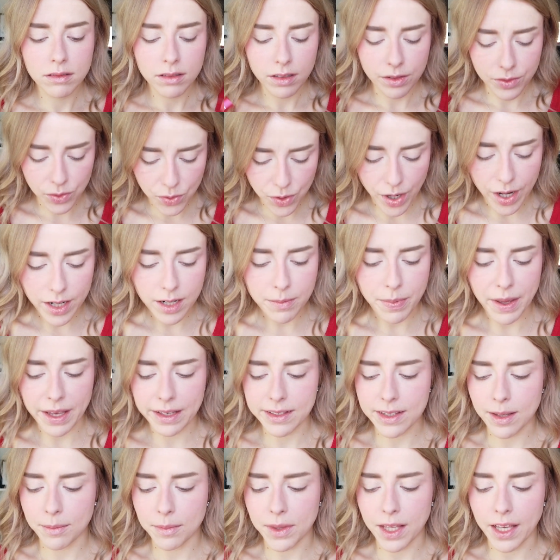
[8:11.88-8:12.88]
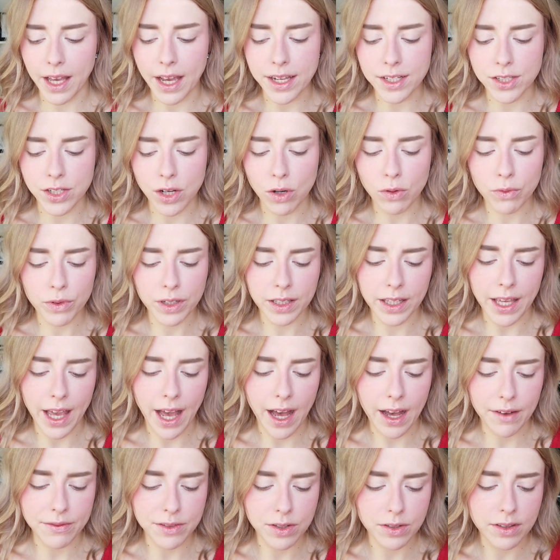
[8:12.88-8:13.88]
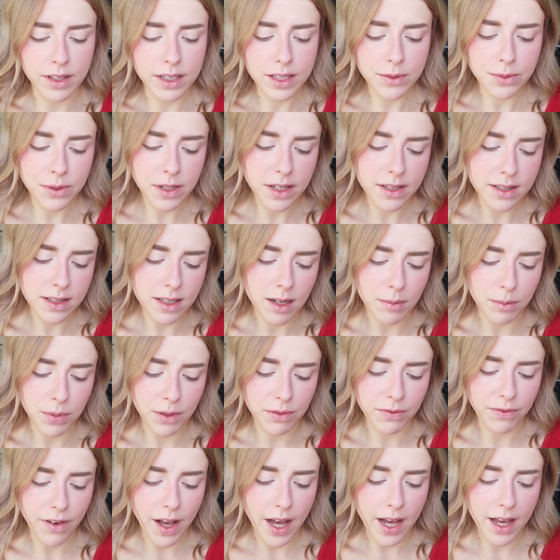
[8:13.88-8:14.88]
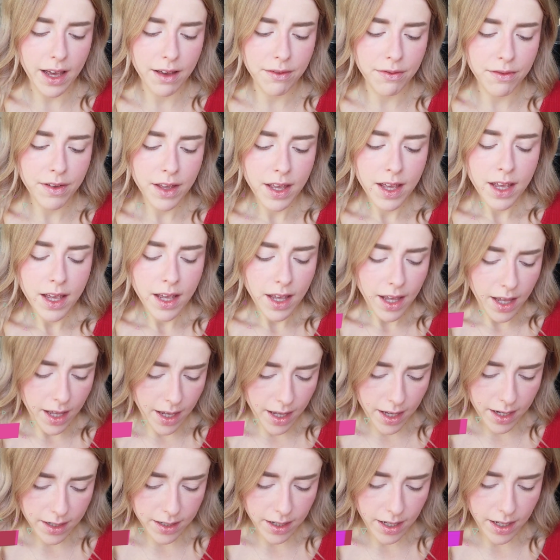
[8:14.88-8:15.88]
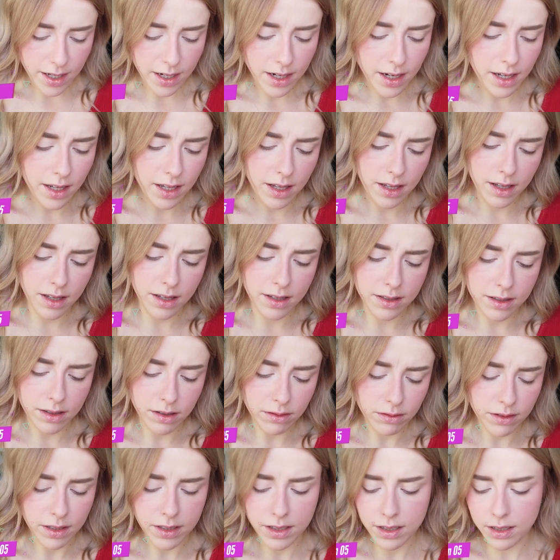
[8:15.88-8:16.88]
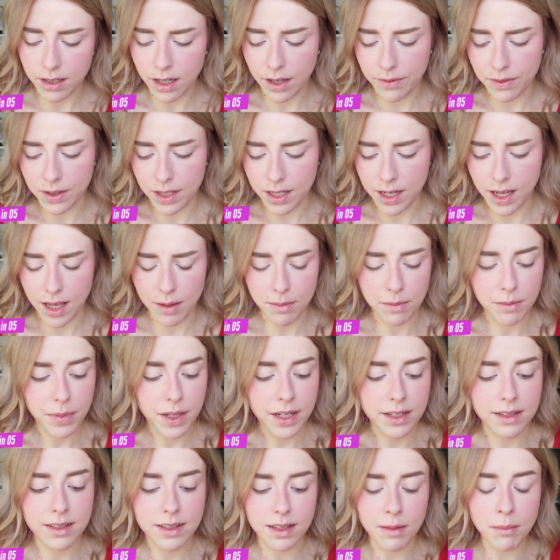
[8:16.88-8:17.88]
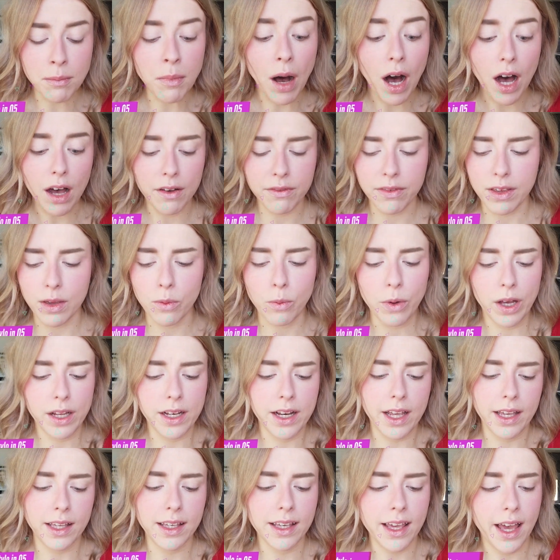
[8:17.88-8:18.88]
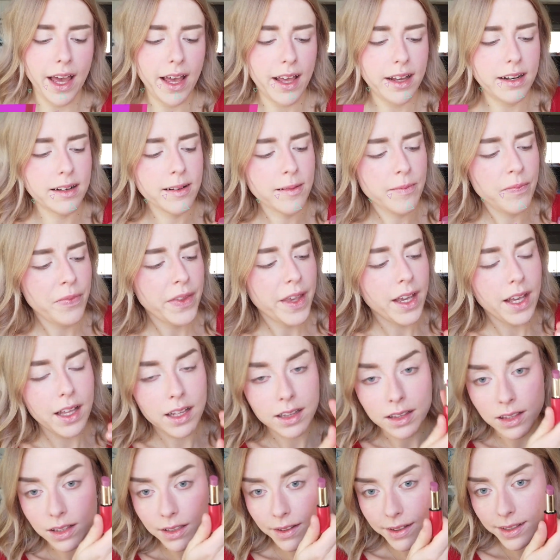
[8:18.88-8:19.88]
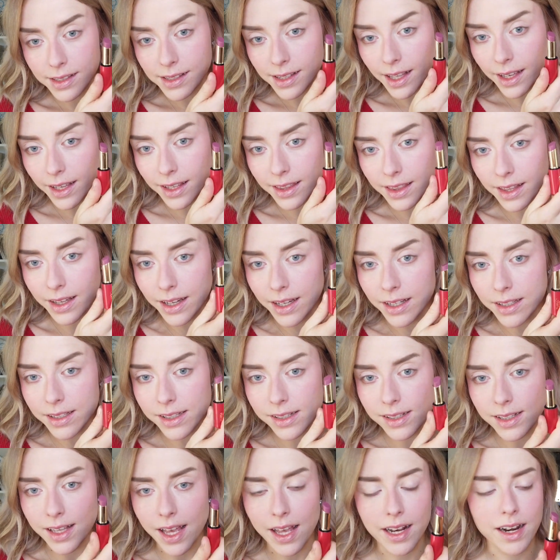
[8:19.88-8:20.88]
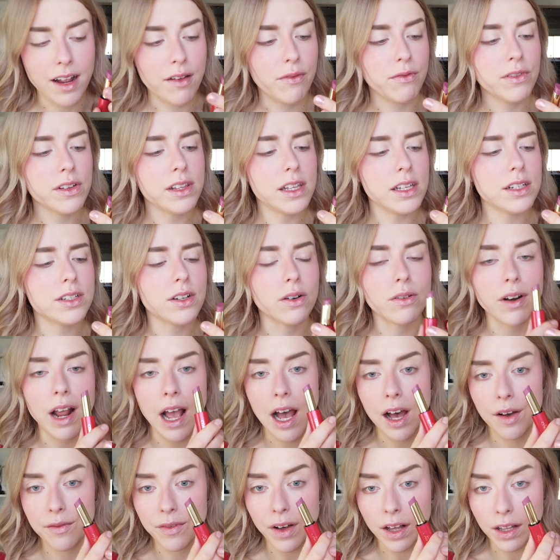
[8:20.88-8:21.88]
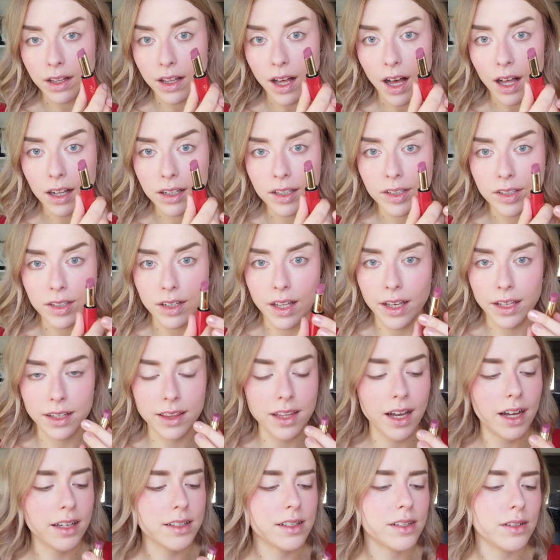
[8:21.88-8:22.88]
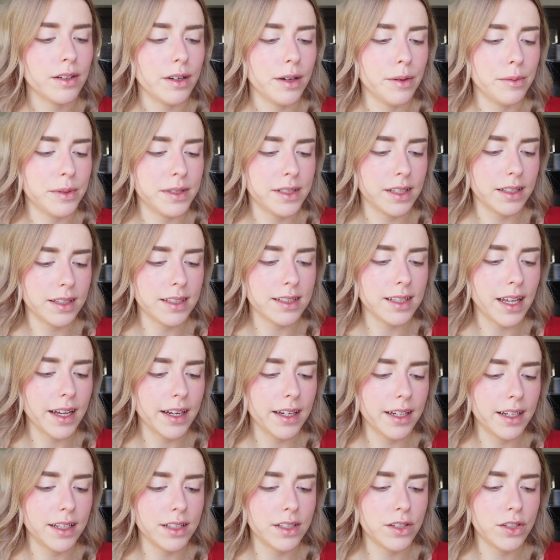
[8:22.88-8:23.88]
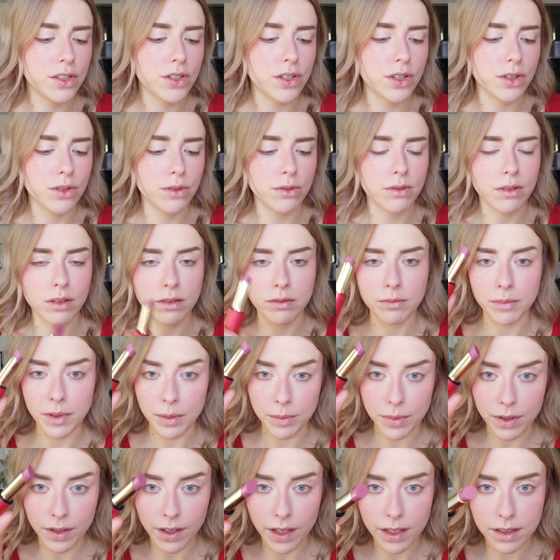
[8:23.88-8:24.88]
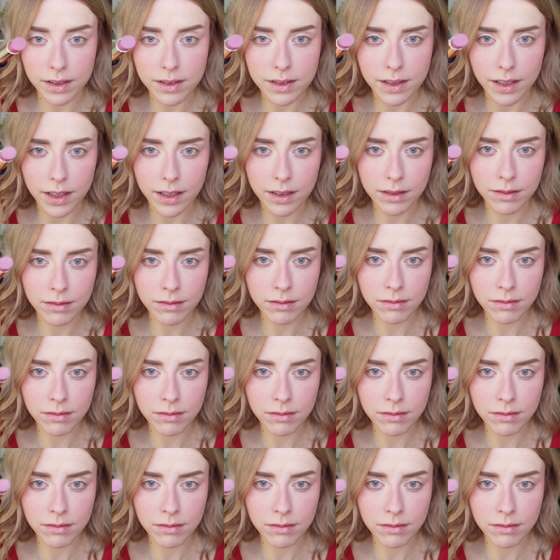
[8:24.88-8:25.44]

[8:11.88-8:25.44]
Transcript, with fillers: I was trying to pick something I don't really have. So this one is number five and it is, oh, they didn't have the name, but it's the mauve one again. Looks like this, and I really don't have a color like that, so I was excited to, oh, maybe you can't see.